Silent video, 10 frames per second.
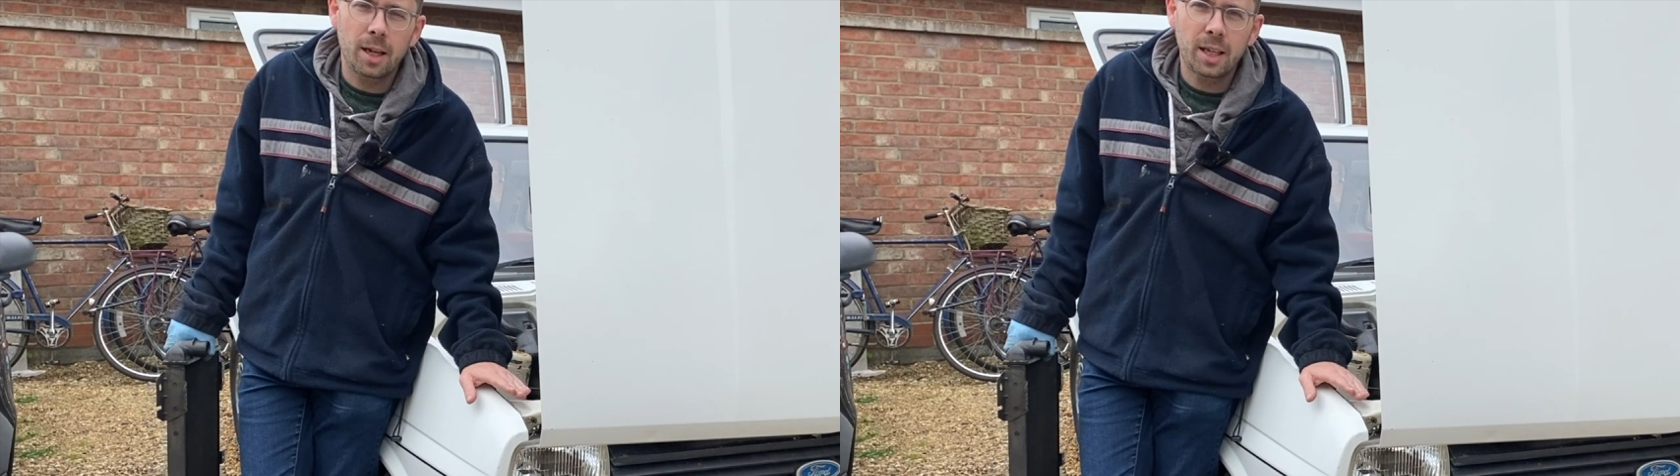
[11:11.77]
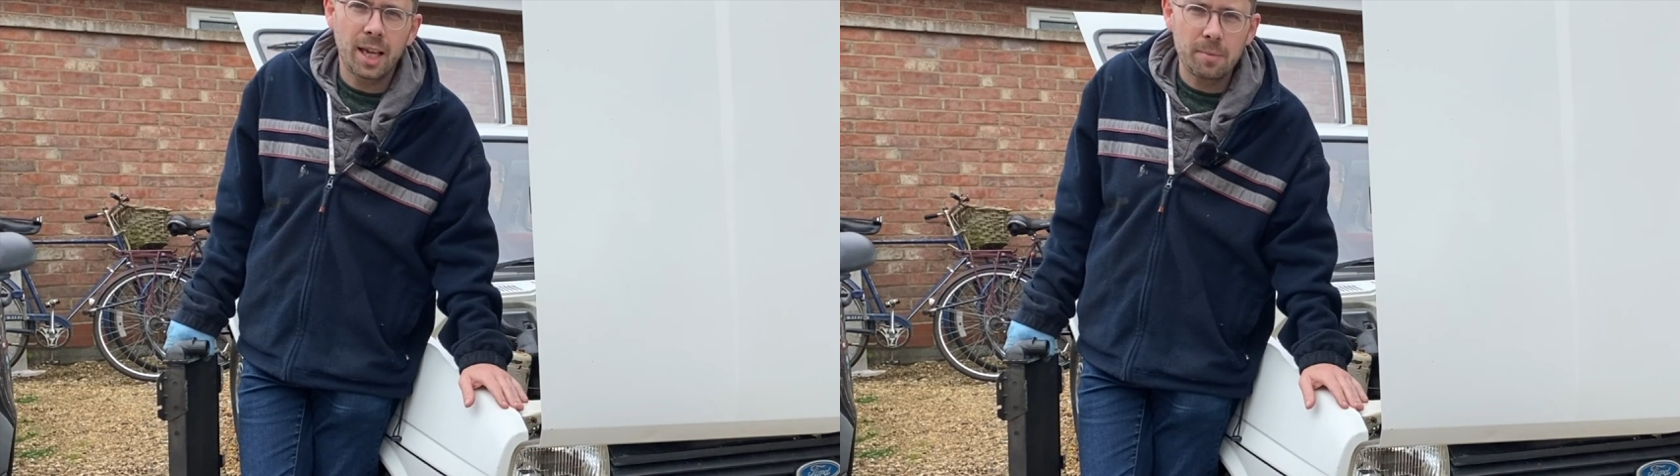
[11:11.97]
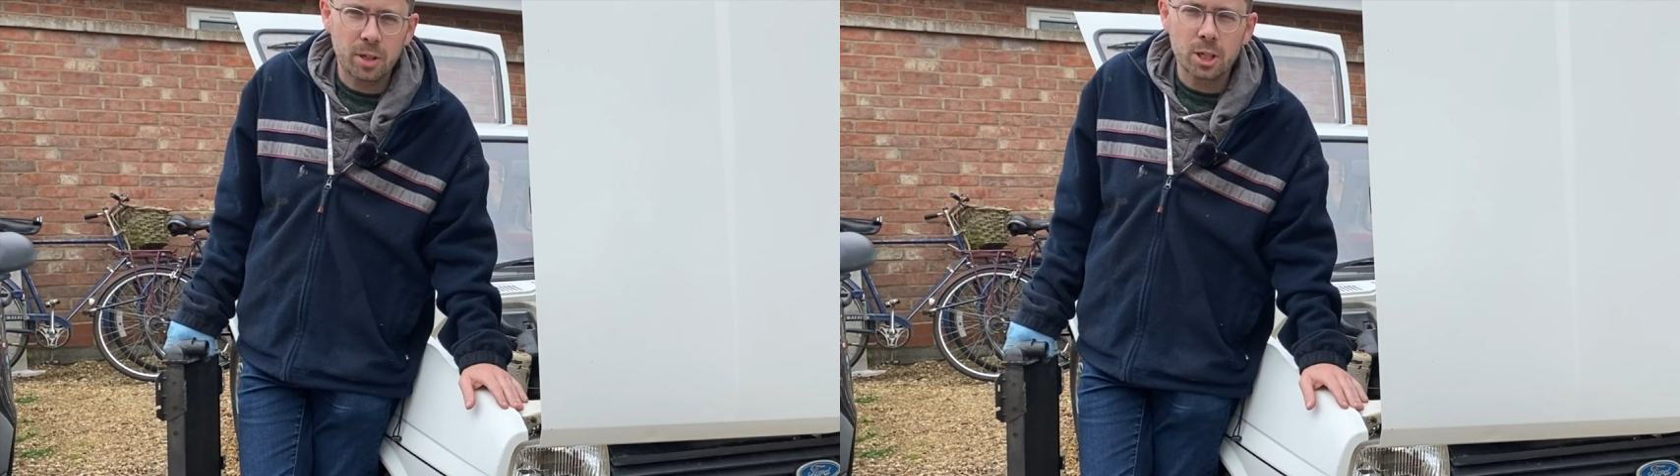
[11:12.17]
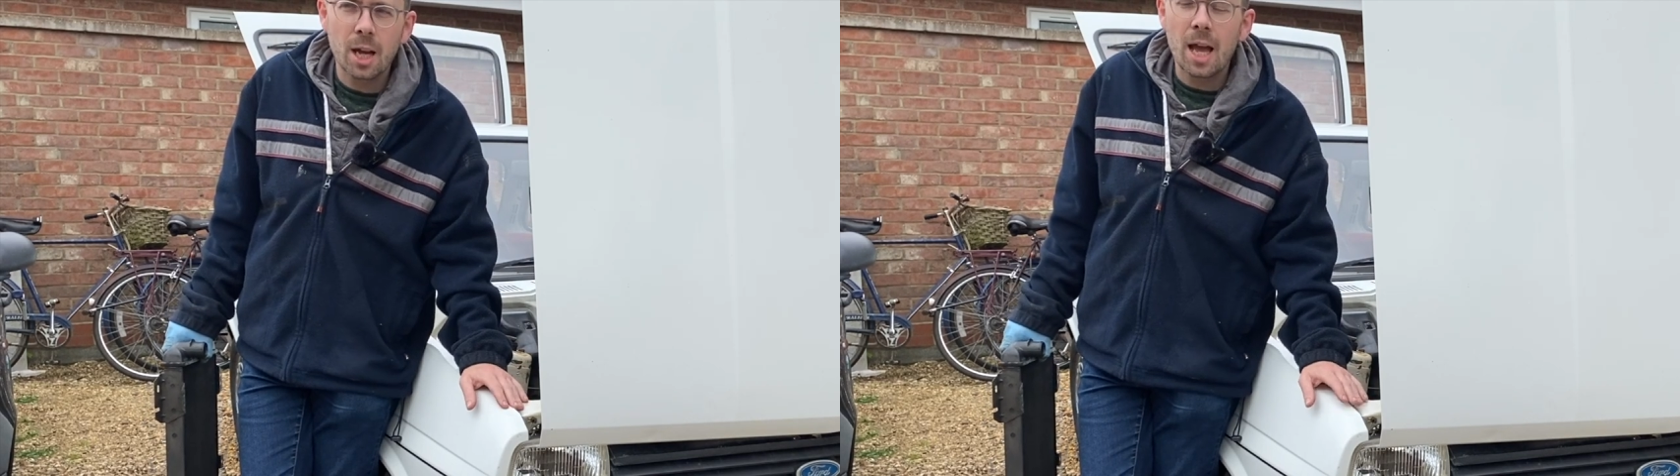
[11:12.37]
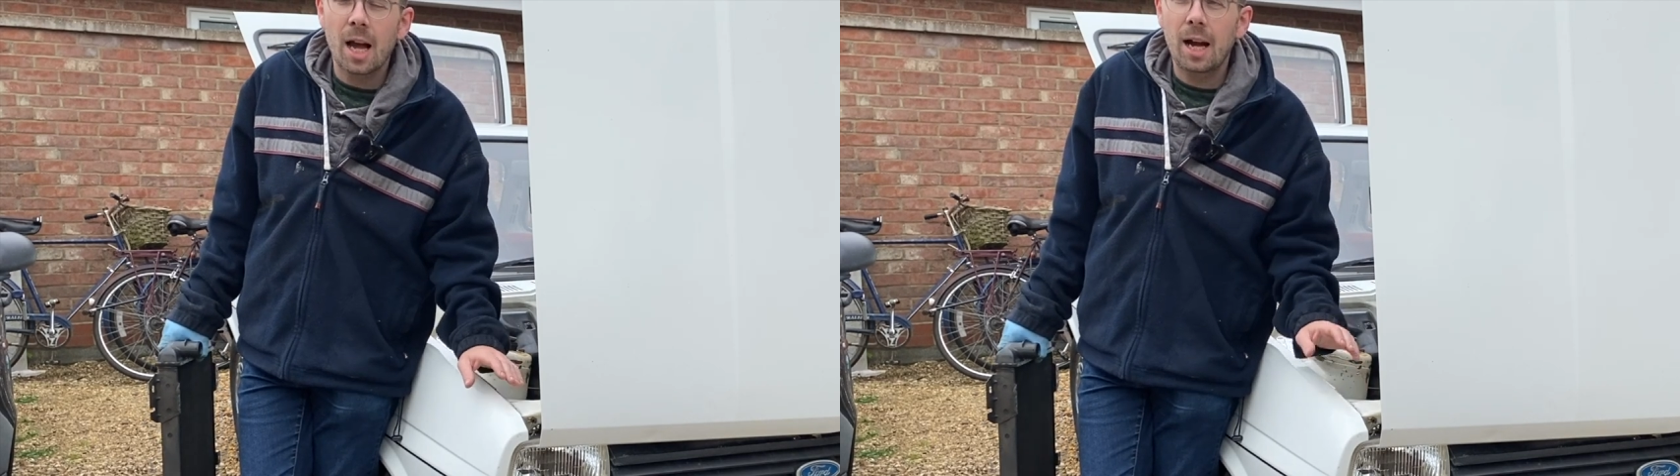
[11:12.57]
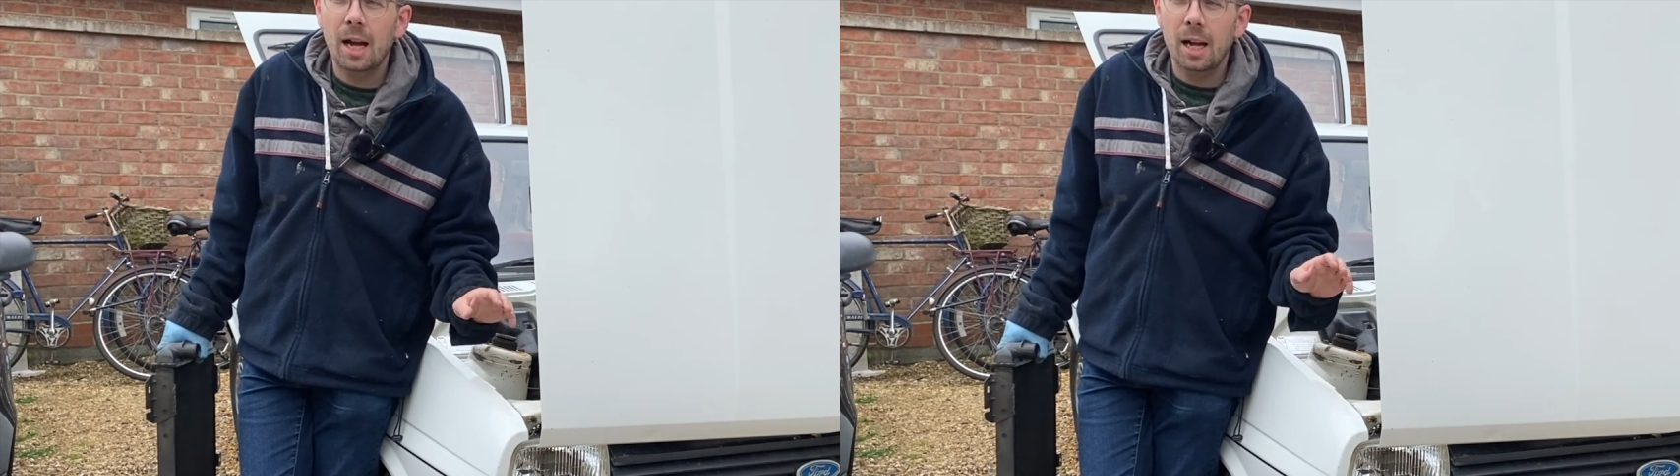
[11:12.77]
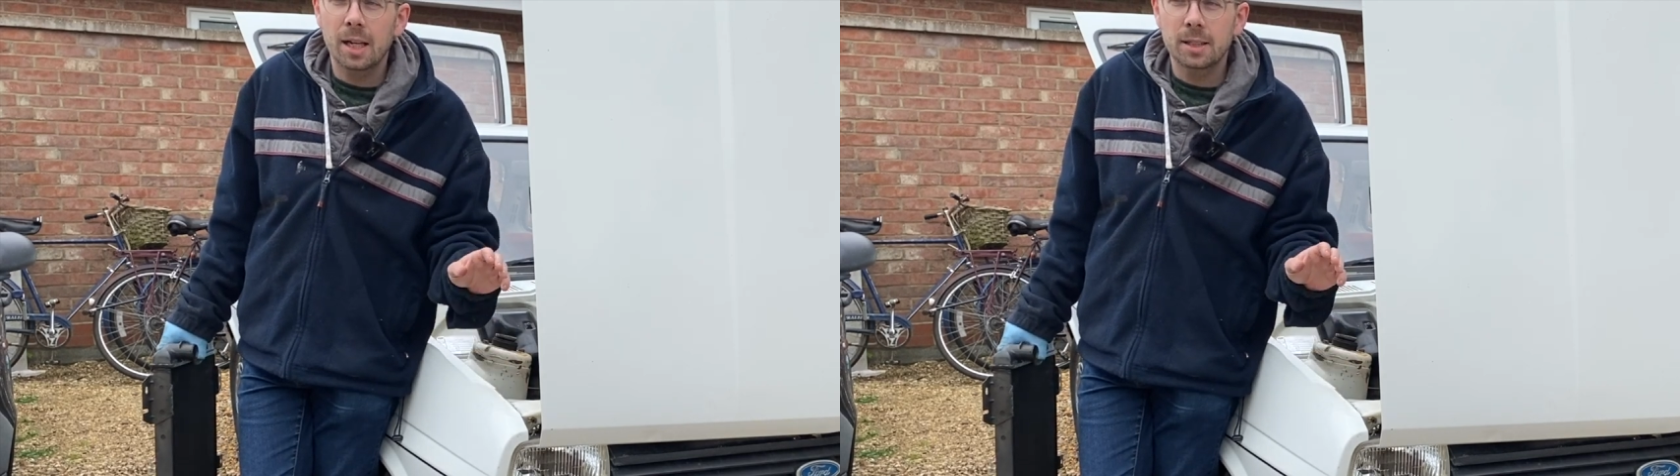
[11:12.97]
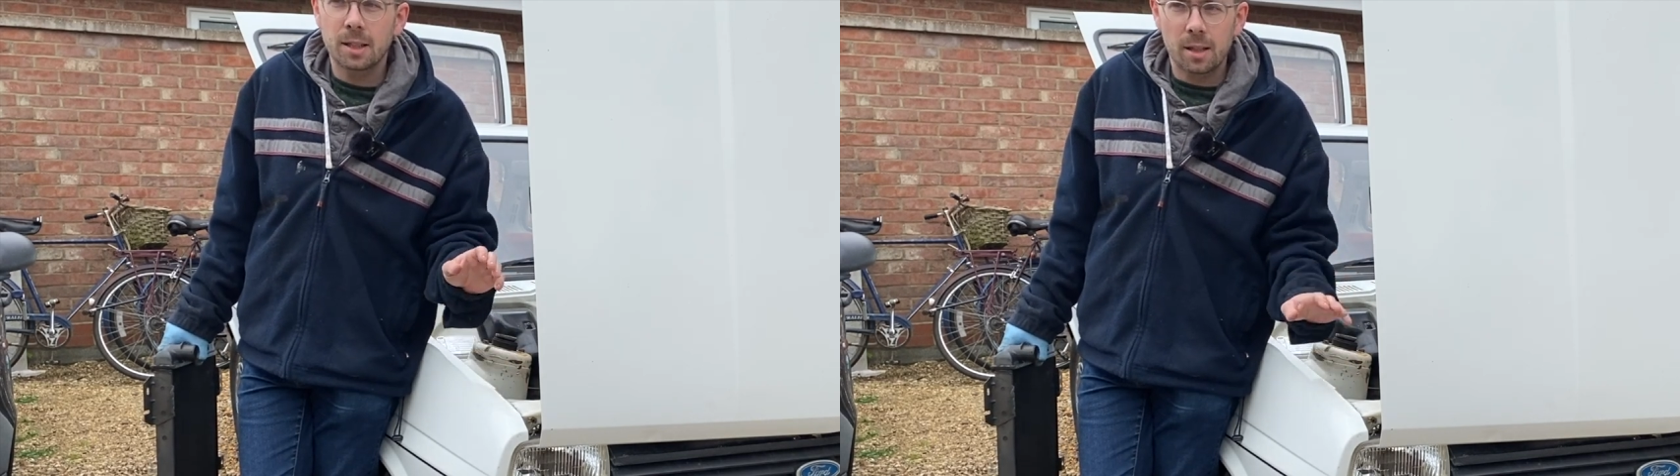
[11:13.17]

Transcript: in Cambridge, and